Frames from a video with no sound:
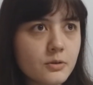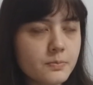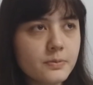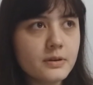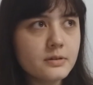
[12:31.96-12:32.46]

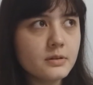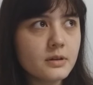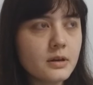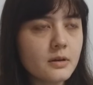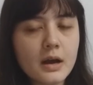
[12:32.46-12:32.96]

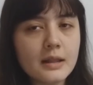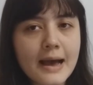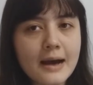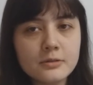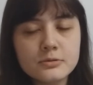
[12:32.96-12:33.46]
completely
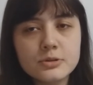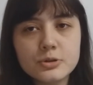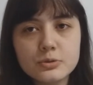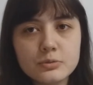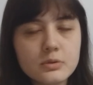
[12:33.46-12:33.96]
allowed
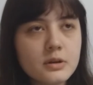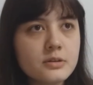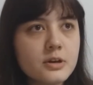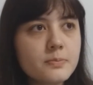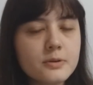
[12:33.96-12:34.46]
to
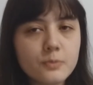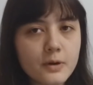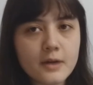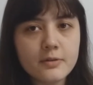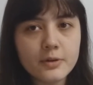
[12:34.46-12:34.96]
interpret
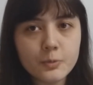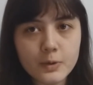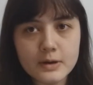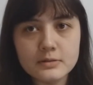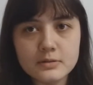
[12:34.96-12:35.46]
whatever he
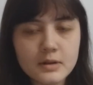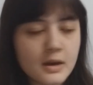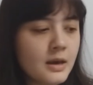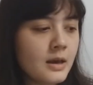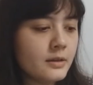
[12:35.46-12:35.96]
wants.
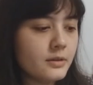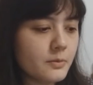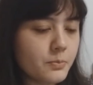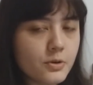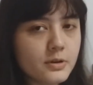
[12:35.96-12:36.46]

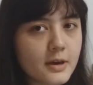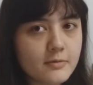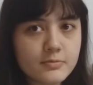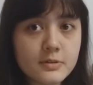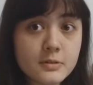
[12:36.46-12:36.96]
The book
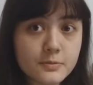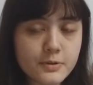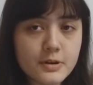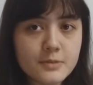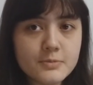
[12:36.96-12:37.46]
gave this
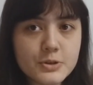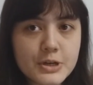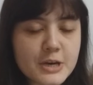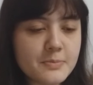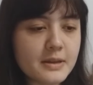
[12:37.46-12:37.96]
freedom to
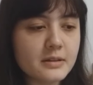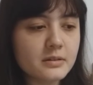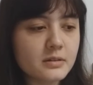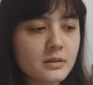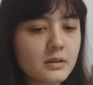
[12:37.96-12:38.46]
him
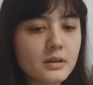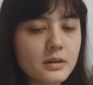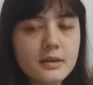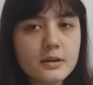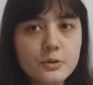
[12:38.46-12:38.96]
and
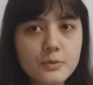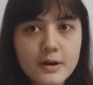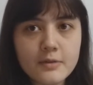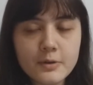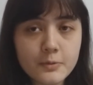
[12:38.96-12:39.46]
he can do
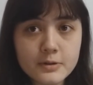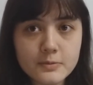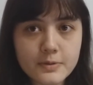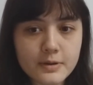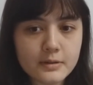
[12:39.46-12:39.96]
whatever he
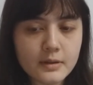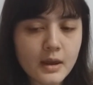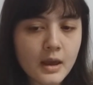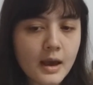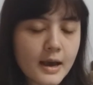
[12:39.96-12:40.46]
wants with it.
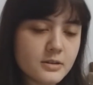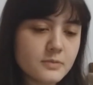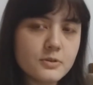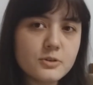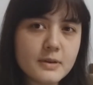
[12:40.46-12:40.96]
I
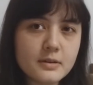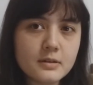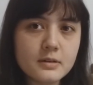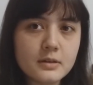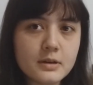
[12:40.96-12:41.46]
just wanted to make
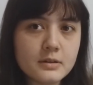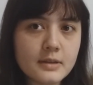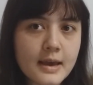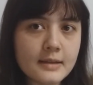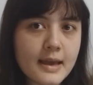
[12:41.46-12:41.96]
it clear
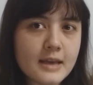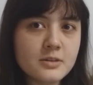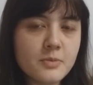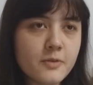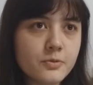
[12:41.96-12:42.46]
that
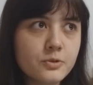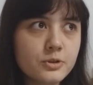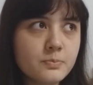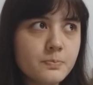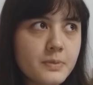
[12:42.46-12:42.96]
Asimov
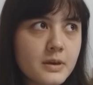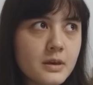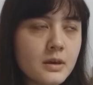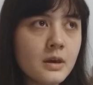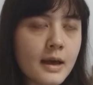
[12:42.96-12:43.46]
could
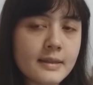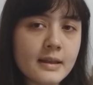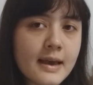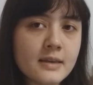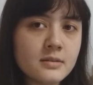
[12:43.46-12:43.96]
be
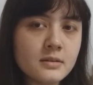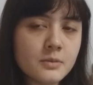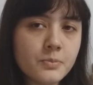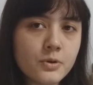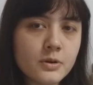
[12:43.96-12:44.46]
analyzing
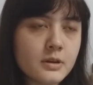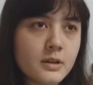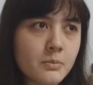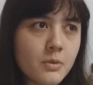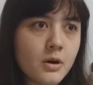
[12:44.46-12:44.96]
the book
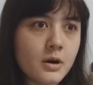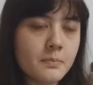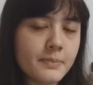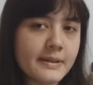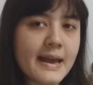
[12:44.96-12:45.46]
in a more
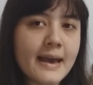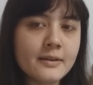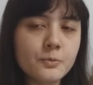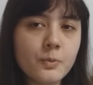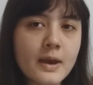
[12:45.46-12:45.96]

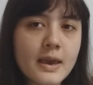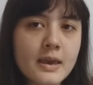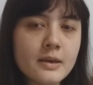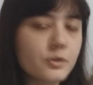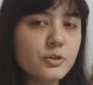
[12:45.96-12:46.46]
benign
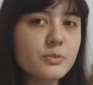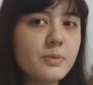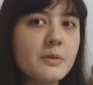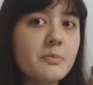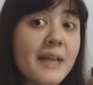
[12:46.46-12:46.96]
way, could
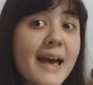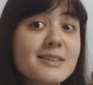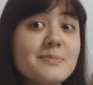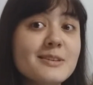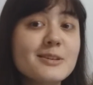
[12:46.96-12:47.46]
be
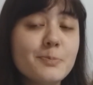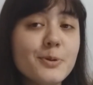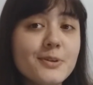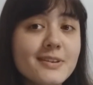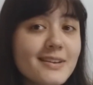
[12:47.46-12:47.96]
less
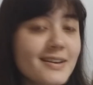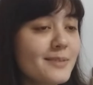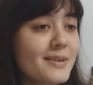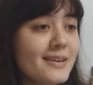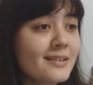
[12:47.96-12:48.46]
mean-spirited,
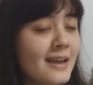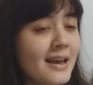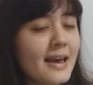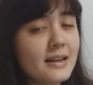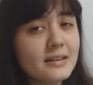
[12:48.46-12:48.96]

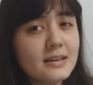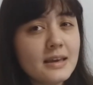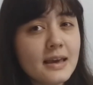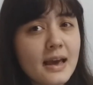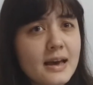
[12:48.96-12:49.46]
and
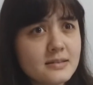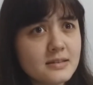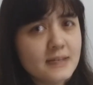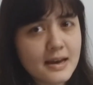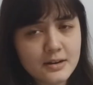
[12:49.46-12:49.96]
he has
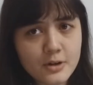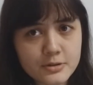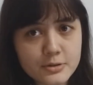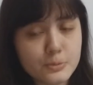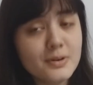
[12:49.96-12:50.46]
decided
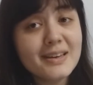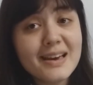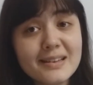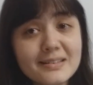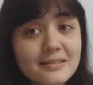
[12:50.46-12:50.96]
not to.
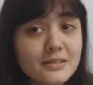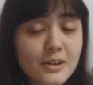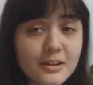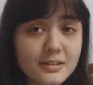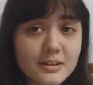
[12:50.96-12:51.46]
Again,
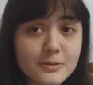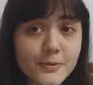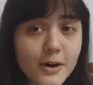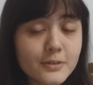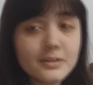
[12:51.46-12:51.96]
not his
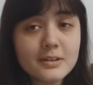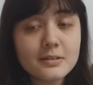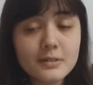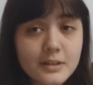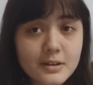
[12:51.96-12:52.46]
fault,
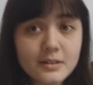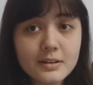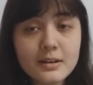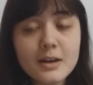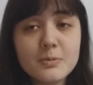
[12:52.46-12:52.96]
he's
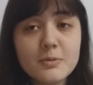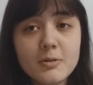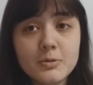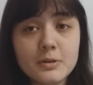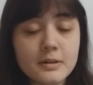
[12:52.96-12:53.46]
clearly capable
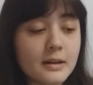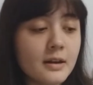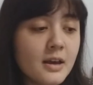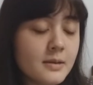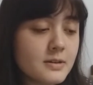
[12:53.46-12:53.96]
of doing that.
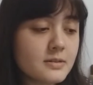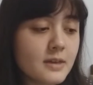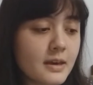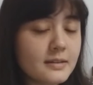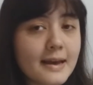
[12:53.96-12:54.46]
Just
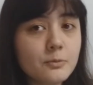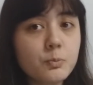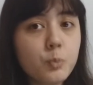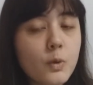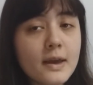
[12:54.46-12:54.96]
saying
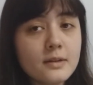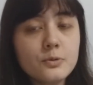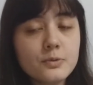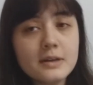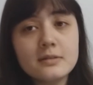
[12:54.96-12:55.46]
that when
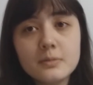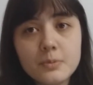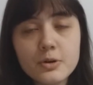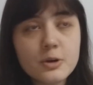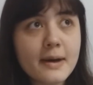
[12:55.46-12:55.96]
you read the
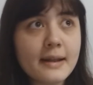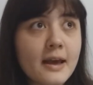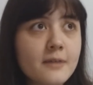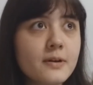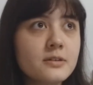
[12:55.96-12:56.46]
book, you might
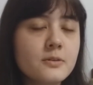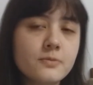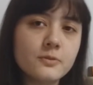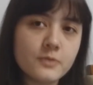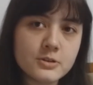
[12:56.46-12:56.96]
have a
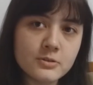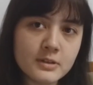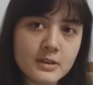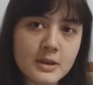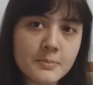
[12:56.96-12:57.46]
different vision
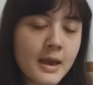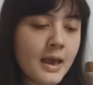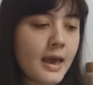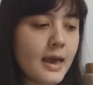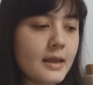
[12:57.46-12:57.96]
than him
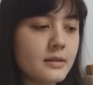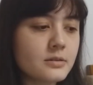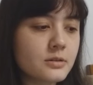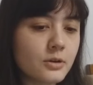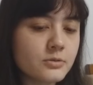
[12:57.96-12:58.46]

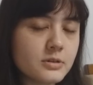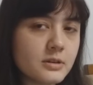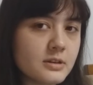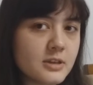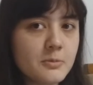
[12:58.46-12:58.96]
and don't
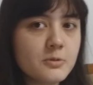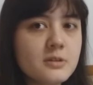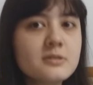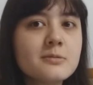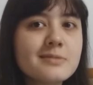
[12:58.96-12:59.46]
see the same
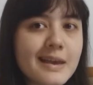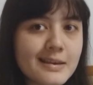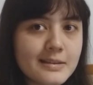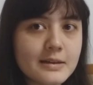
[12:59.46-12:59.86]
criticisms that he